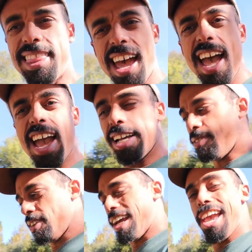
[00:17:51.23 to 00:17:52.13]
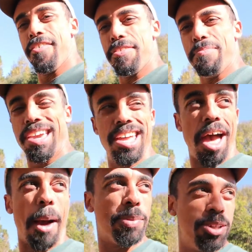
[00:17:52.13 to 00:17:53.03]
Thanks for giving me
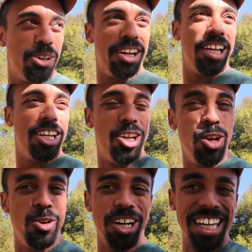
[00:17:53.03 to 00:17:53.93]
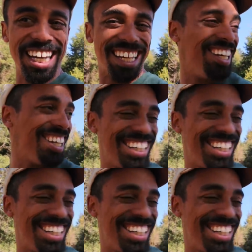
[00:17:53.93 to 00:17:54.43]
an opportunity to do it again.